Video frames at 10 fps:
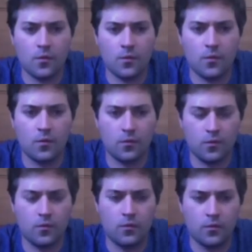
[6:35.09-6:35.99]

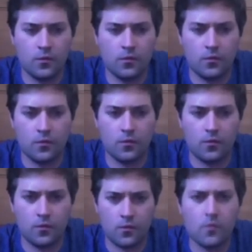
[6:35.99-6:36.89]

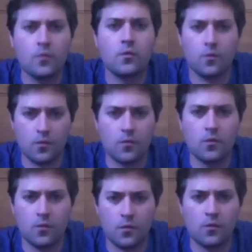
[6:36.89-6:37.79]

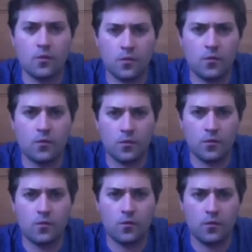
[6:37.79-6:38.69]

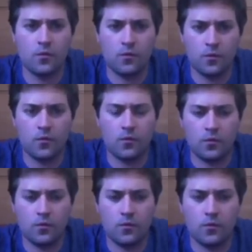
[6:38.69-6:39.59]

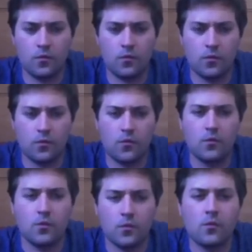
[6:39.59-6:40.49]

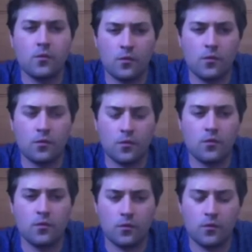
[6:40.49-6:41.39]

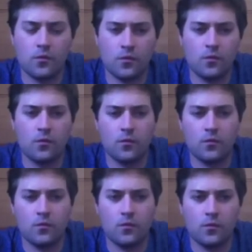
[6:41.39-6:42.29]

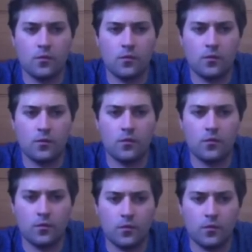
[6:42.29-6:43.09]
No words are spoken by the person on screen.